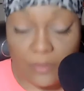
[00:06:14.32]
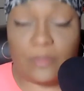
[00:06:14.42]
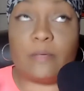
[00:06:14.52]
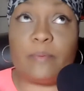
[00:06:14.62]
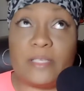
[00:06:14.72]

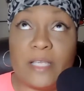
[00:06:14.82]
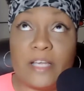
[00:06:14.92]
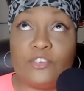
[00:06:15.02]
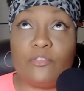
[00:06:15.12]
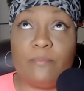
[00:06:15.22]
the
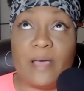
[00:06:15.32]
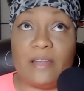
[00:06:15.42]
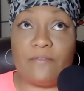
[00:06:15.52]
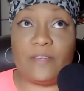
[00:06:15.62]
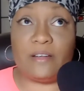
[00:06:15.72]
potential
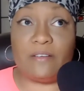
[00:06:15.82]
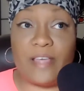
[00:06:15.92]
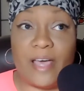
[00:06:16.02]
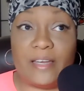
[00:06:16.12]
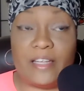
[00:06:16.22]
benefit of
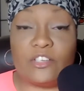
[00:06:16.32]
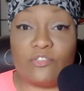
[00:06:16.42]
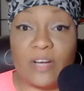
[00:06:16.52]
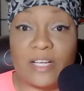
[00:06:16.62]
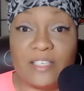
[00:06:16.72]
that is
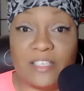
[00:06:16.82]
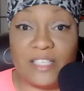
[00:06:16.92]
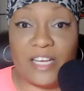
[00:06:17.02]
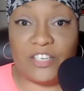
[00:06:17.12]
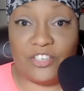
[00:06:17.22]
a
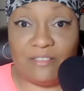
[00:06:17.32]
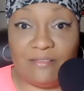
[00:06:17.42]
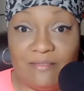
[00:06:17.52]
reconciliation.